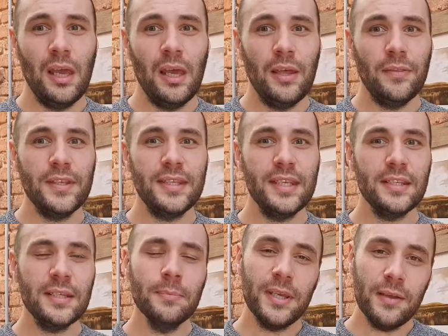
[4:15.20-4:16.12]
The
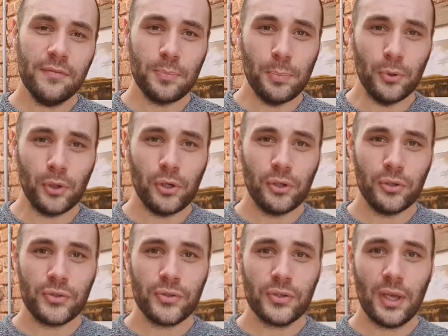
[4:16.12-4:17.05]
system gives
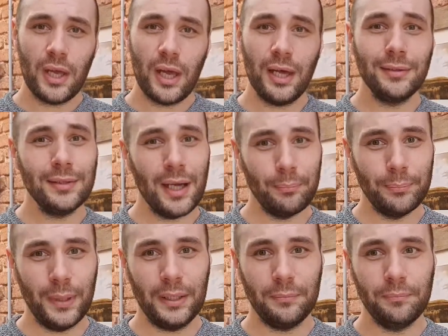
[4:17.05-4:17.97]
books a
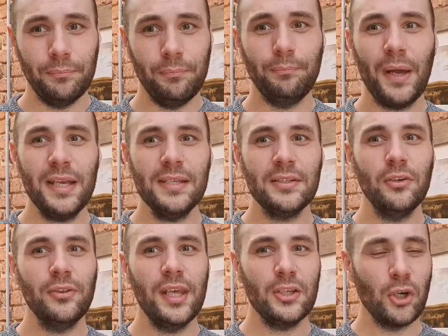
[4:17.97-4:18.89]
number based on
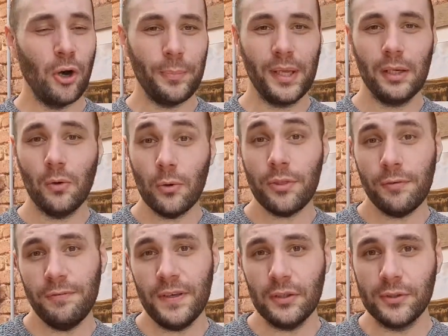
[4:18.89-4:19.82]
their topic or the
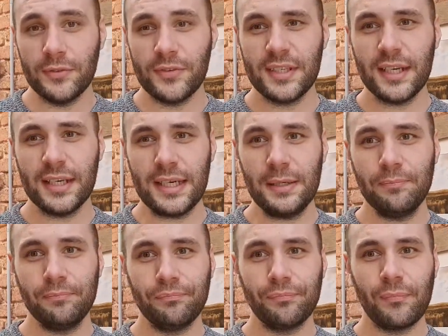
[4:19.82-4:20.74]
field of study.
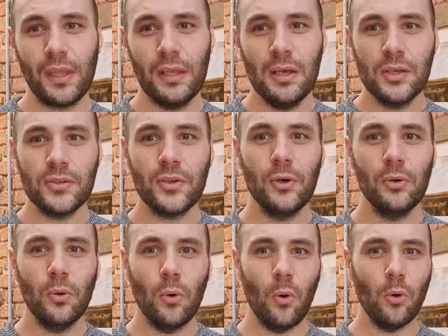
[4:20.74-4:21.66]

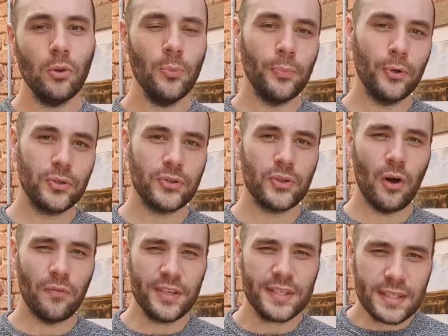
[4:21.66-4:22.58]
So all the books
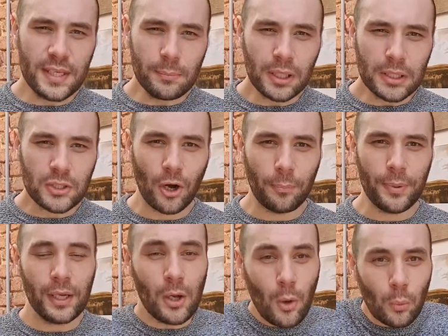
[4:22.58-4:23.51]
of a similar
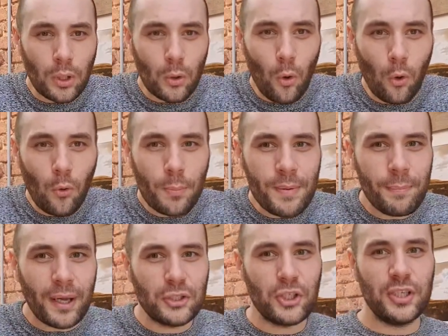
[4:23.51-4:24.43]
topic will all be
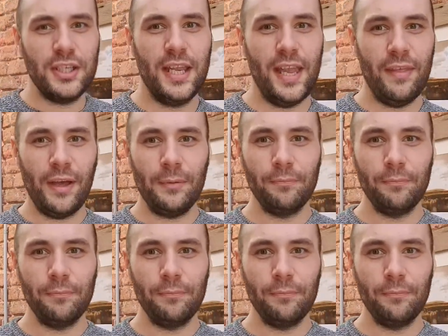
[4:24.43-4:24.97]
bunched together.